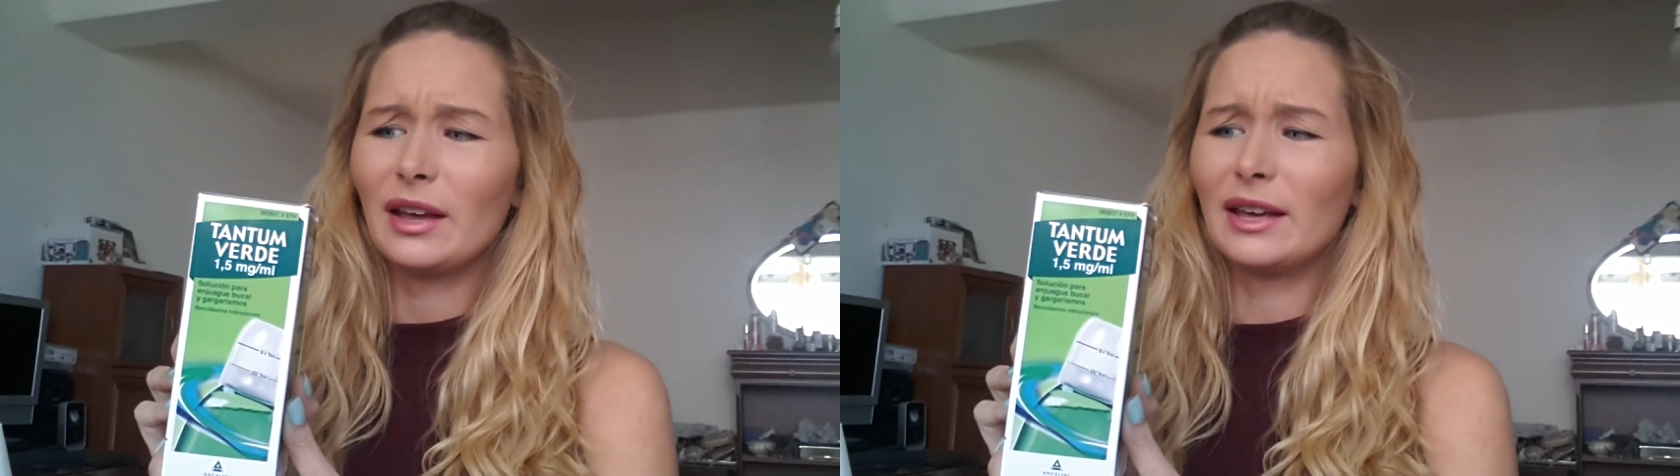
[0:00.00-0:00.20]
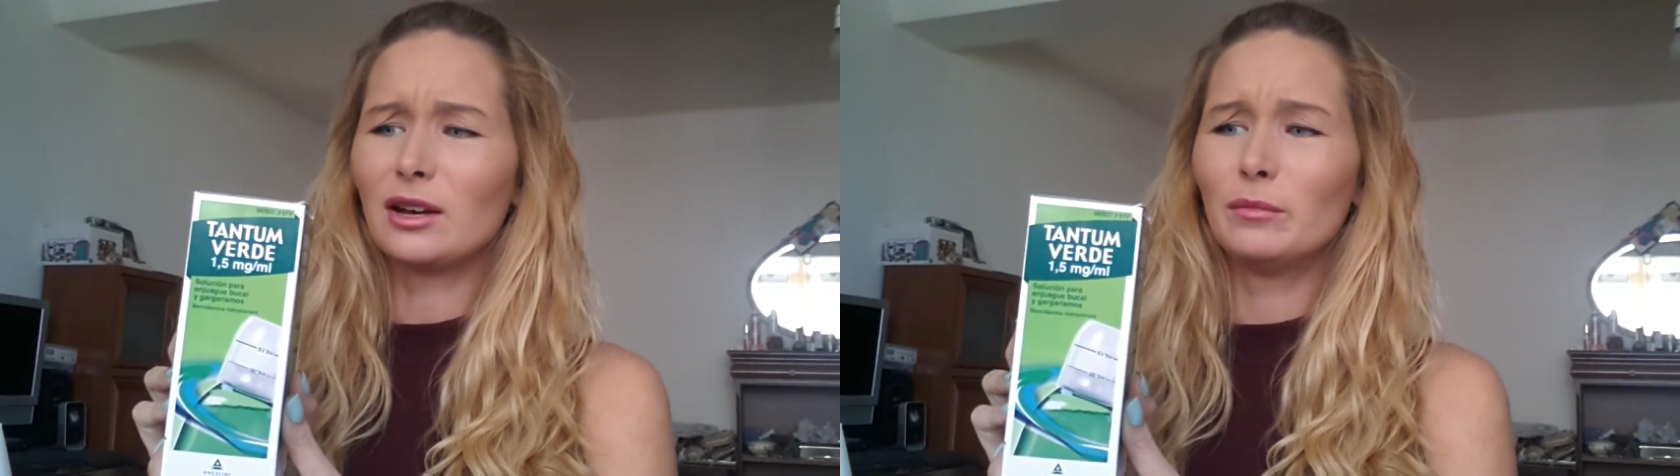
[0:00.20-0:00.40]

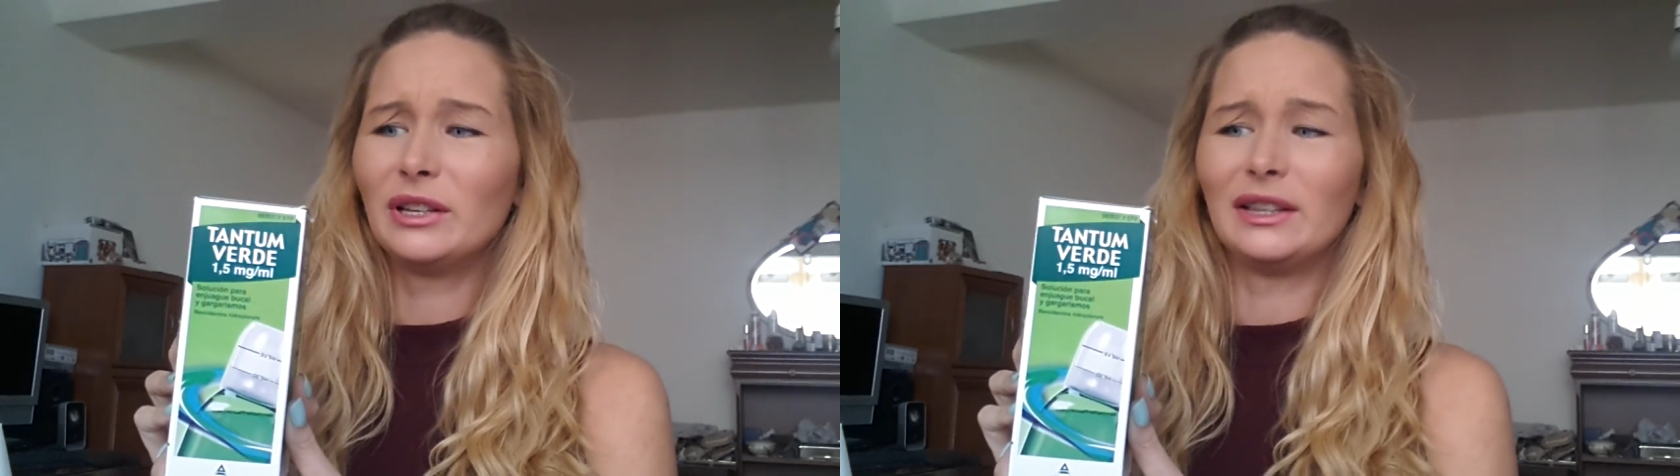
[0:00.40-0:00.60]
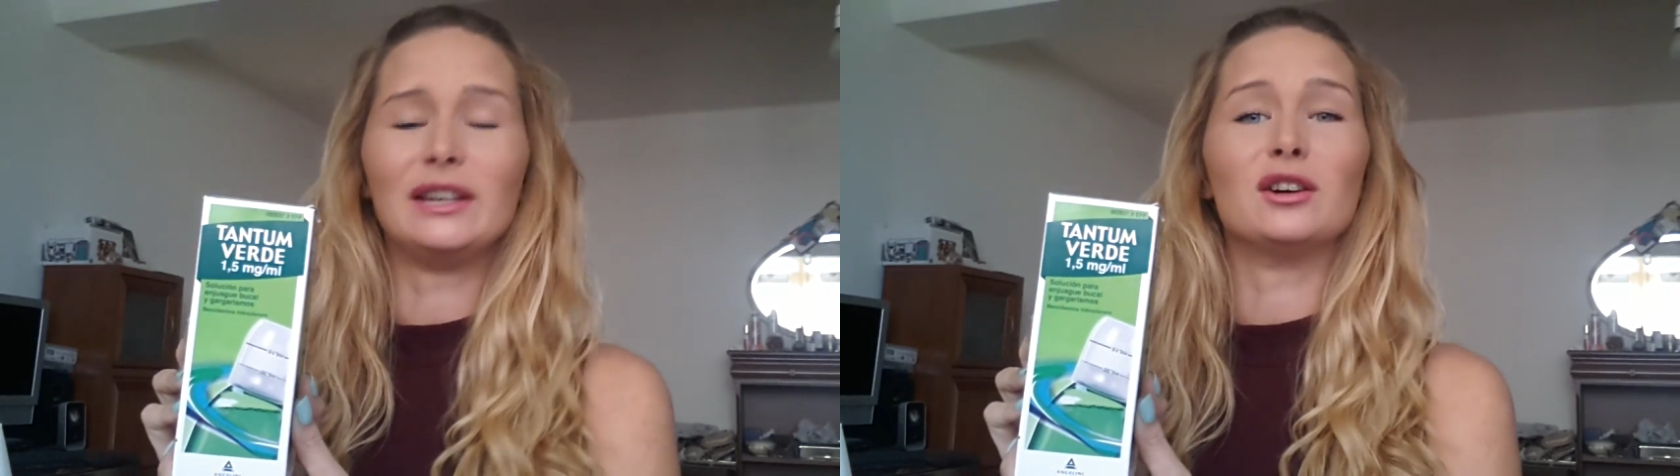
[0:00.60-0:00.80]
It
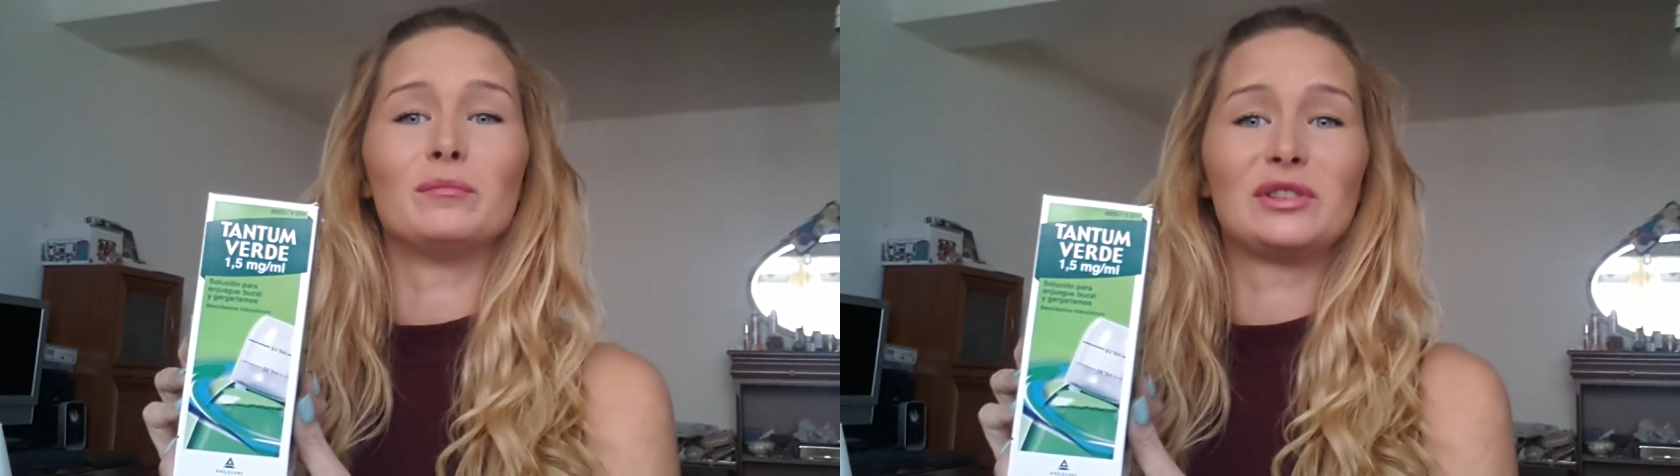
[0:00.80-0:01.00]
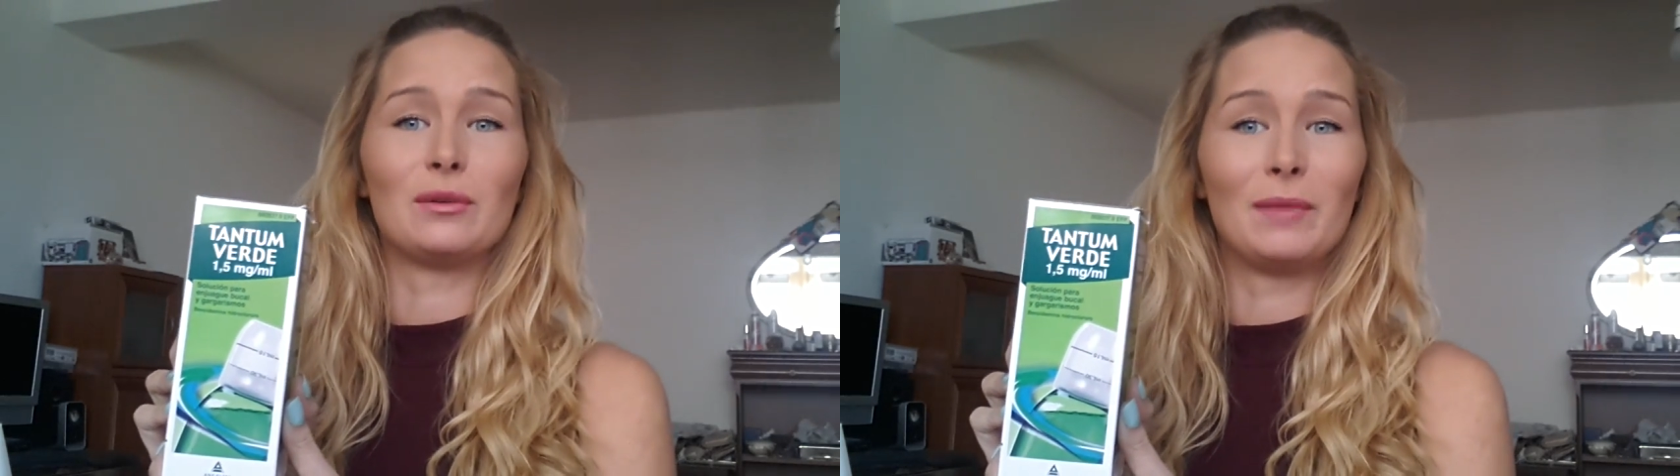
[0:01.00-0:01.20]
completely
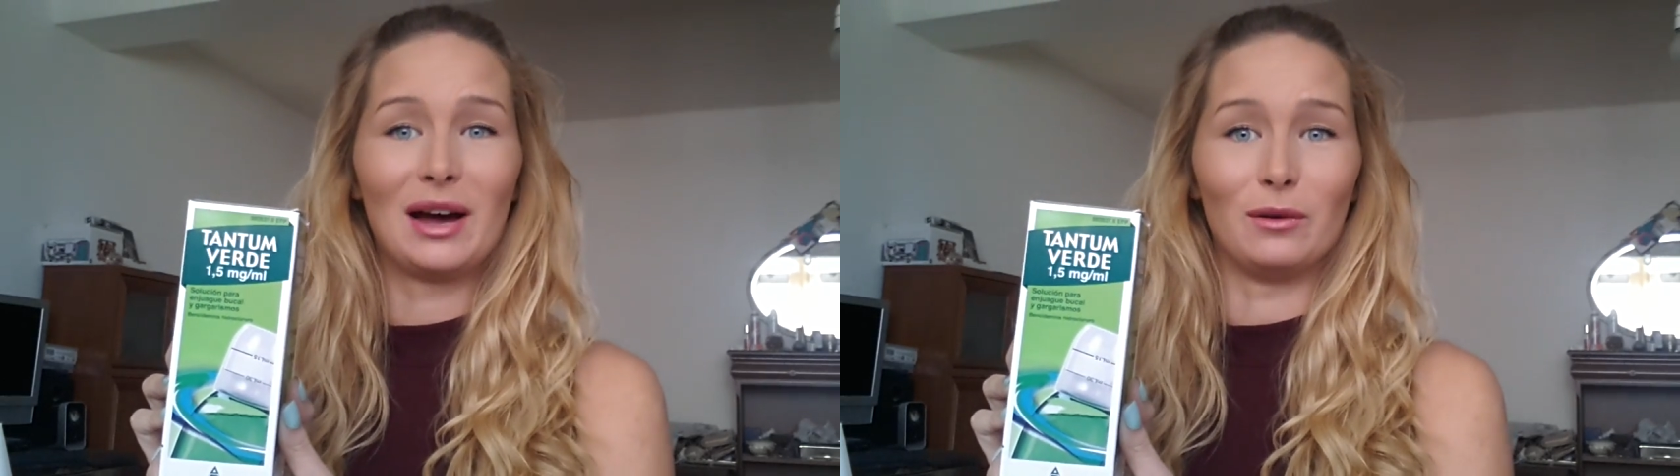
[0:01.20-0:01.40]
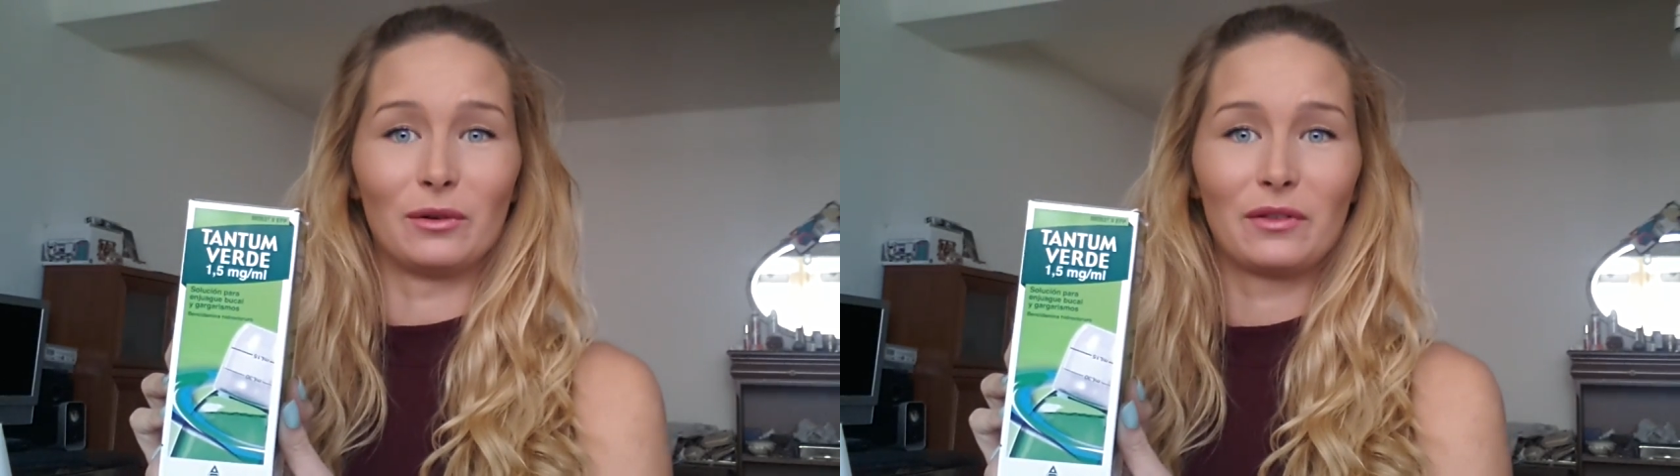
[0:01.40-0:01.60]
numbs your
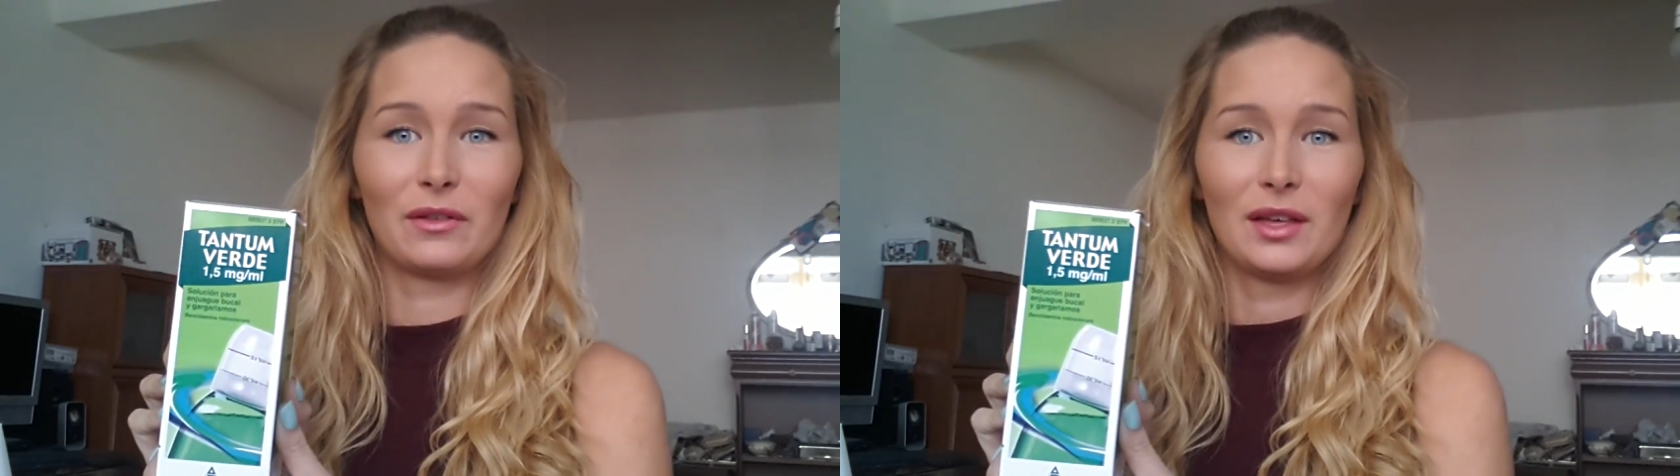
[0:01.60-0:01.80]
mouth.